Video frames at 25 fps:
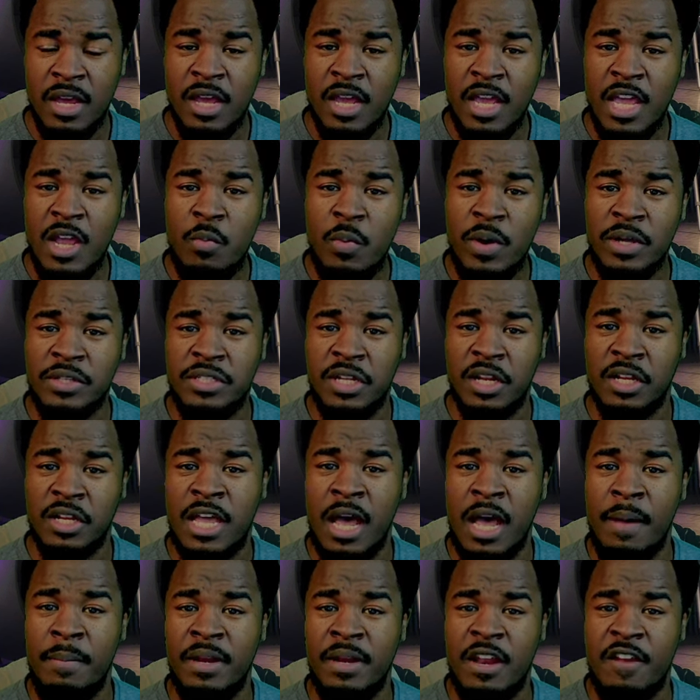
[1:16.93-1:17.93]
He went to the
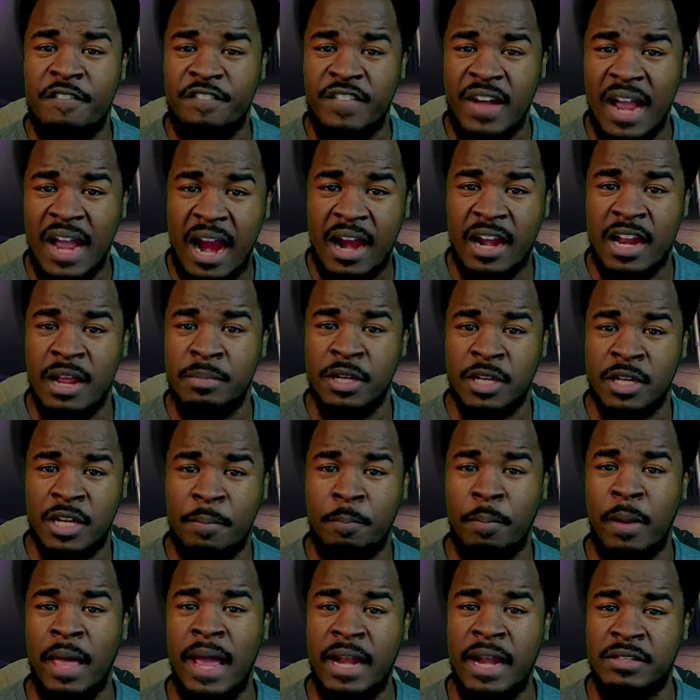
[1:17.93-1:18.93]
company that fired him to
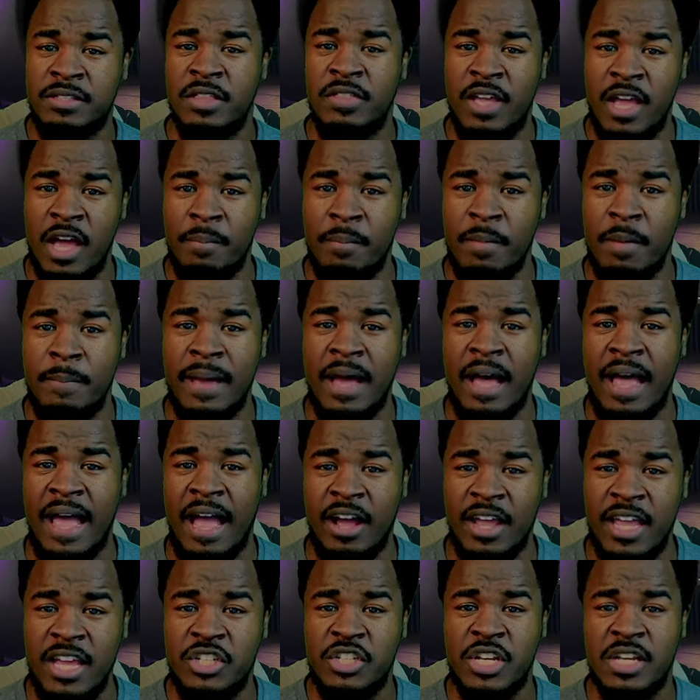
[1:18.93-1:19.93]
complain to them about
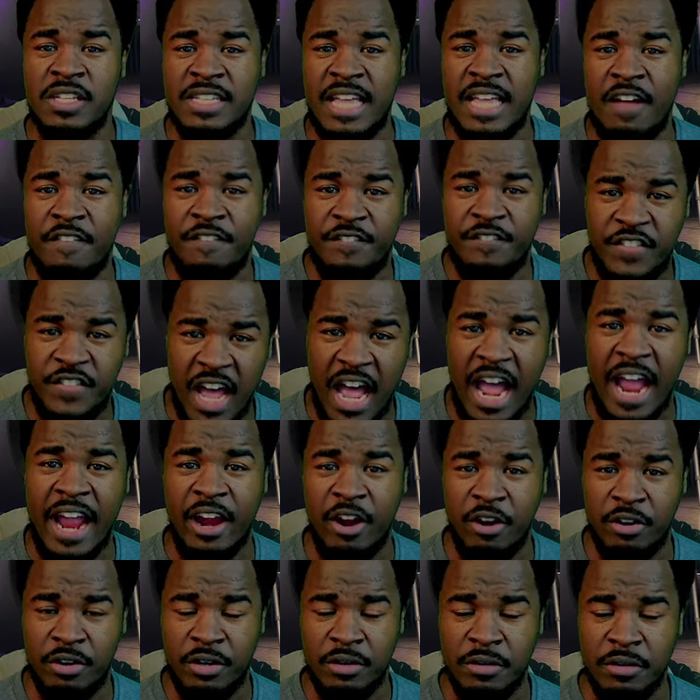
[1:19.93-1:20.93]
how he just got
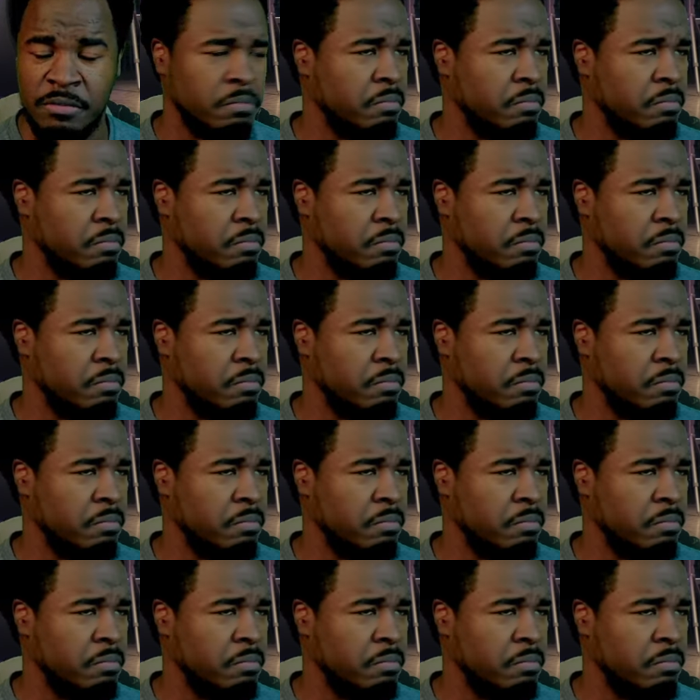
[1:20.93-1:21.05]
fired.